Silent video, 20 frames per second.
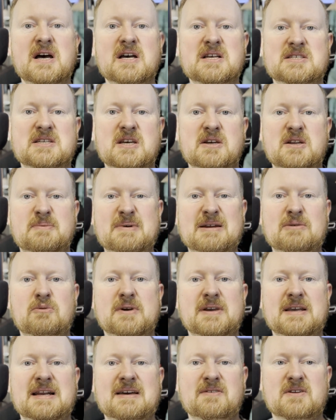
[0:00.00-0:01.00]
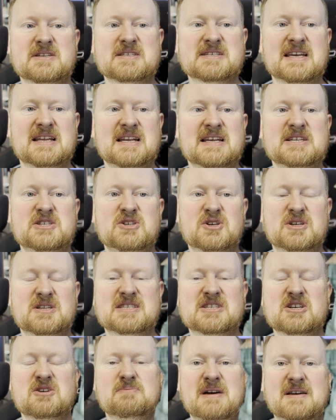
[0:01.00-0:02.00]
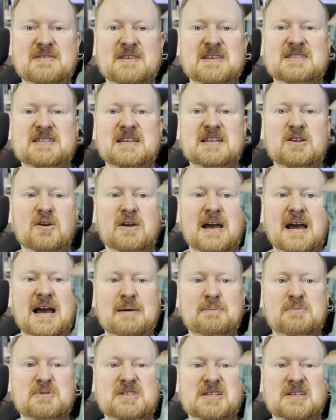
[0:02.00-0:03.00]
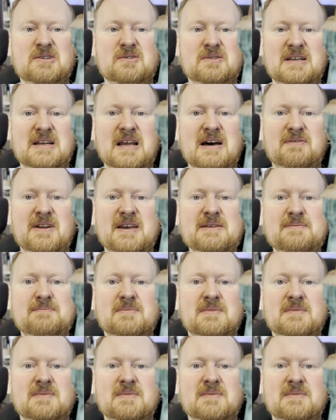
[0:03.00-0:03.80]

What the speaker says: So no matter what your level of skill is, you can still make this thing look absolutely lovely.